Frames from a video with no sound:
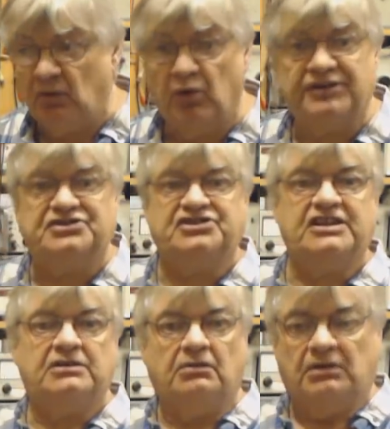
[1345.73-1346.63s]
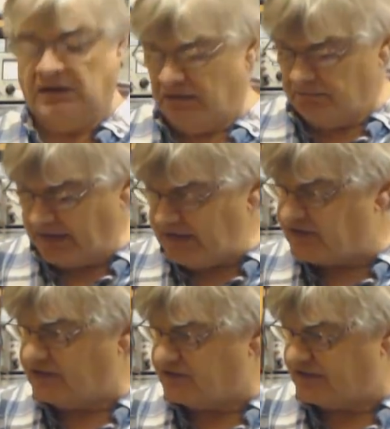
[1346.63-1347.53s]
You know, what a signal,
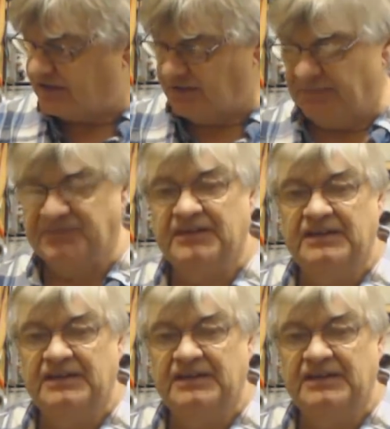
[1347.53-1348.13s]
amazing signal.